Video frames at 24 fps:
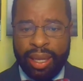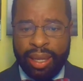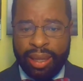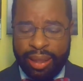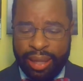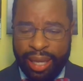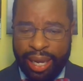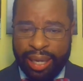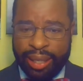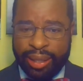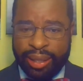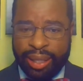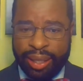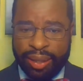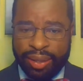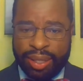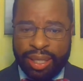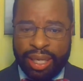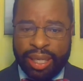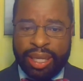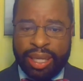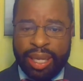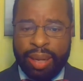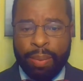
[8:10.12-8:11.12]
that there's
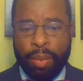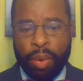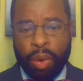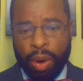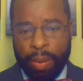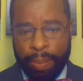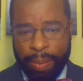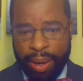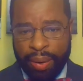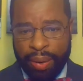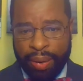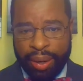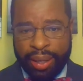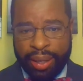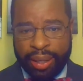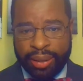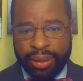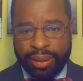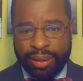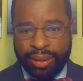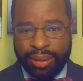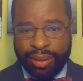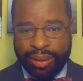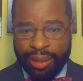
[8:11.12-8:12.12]
nothing more
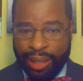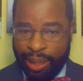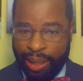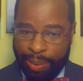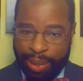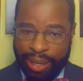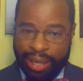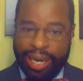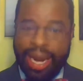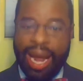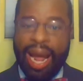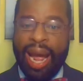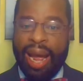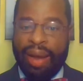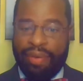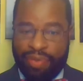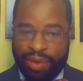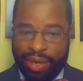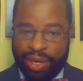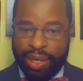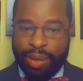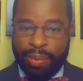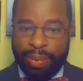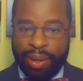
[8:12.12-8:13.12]
American than being
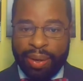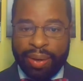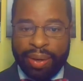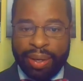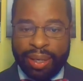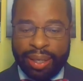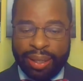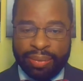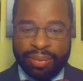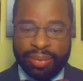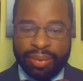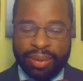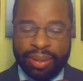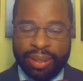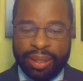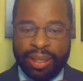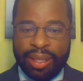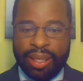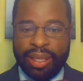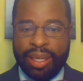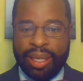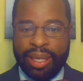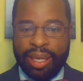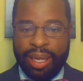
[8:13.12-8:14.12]
African American.
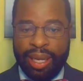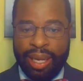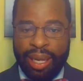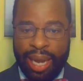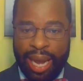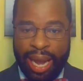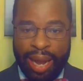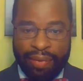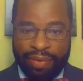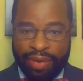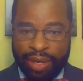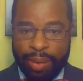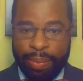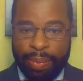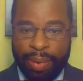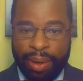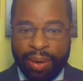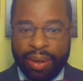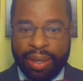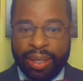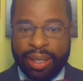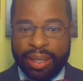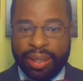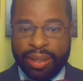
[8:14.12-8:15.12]
African
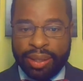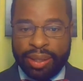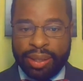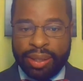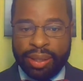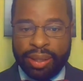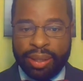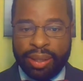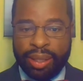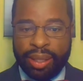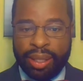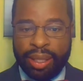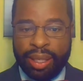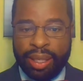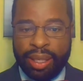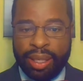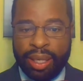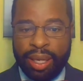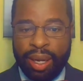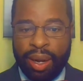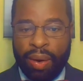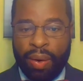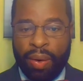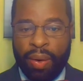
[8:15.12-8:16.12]
Americans
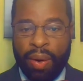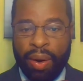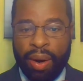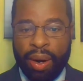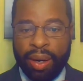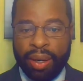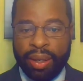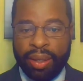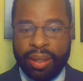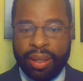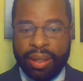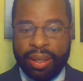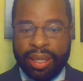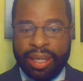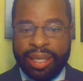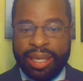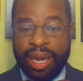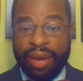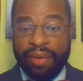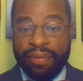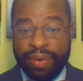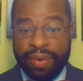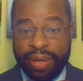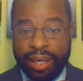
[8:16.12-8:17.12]
are the
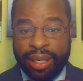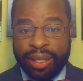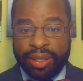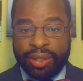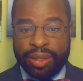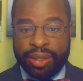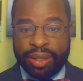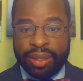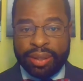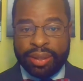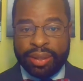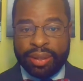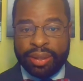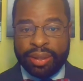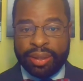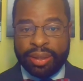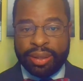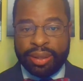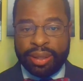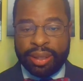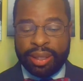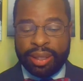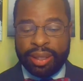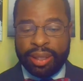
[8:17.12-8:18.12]
definition
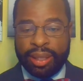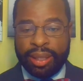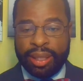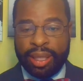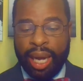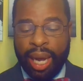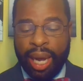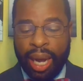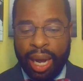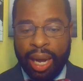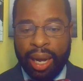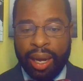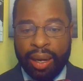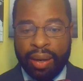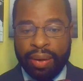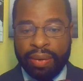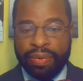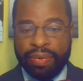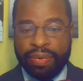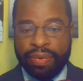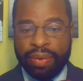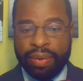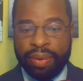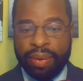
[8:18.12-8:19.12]

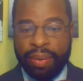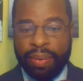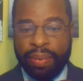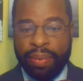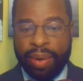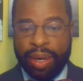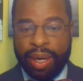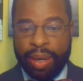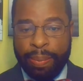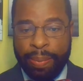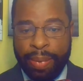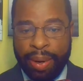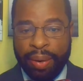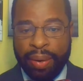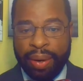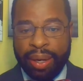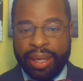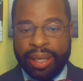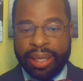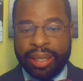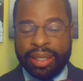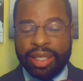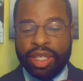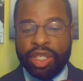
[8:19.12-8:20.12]
of what
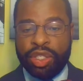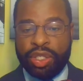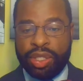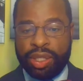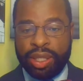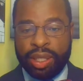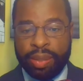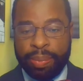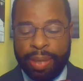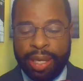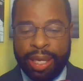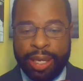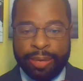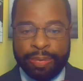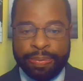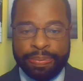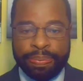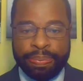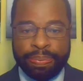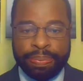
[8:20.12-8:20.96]
American should be.